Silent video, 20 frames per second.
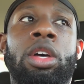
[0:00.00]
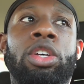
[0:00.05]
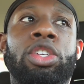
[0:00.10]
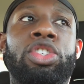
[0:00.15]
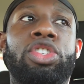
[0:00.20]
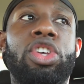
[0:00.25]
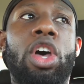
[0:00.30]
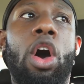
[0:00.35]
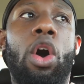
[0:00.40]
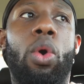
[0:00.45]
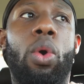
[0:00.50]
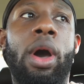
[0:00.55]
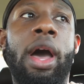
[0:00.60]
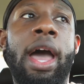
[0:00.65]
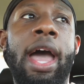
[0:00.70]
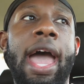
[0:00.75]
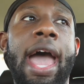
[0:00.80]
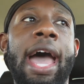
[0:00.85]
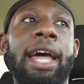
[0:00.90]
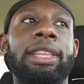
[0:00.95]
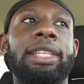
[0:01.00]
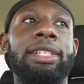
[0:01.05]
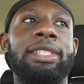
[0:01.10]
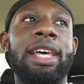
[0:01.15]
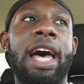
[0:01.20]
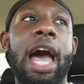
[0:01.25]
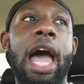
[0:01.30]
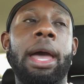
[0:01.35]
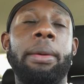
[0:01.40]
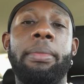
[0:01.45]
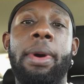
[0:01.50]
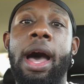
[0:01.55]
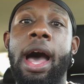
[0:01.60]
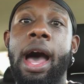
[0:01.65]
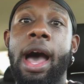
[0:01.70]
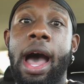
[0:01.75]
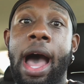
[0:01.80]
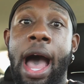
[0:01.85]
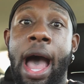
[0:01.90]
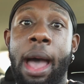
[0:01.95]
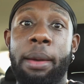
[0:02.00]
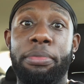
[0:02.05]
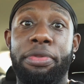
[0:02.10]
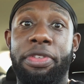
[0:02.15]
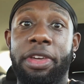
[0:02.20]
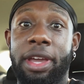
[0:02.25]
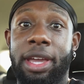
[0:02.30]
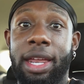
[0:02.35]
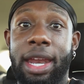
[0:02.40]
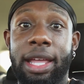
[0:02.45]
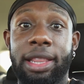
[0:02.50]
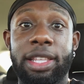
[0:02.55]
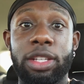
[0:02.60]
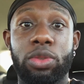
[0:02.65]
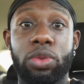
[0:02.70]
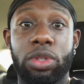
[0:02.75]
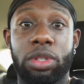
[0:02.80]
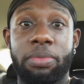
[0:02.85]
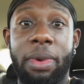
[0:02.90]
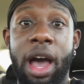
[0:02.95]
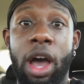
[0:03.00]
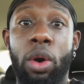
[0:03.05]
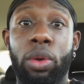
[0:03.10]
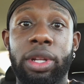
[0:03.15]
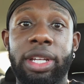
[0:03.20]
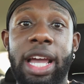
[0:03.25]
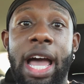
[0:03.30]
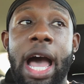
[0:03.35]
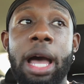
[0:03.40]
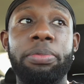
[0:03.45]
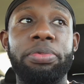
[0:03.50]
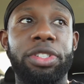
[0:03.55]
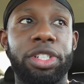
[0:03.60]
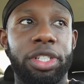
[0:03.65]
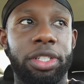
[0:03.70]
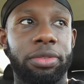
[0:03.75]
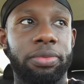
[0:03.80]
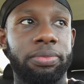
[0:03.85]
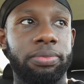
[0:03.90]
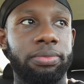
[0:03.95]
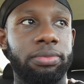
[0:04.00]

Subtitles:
So at the time, I'm thinking that this was my only option.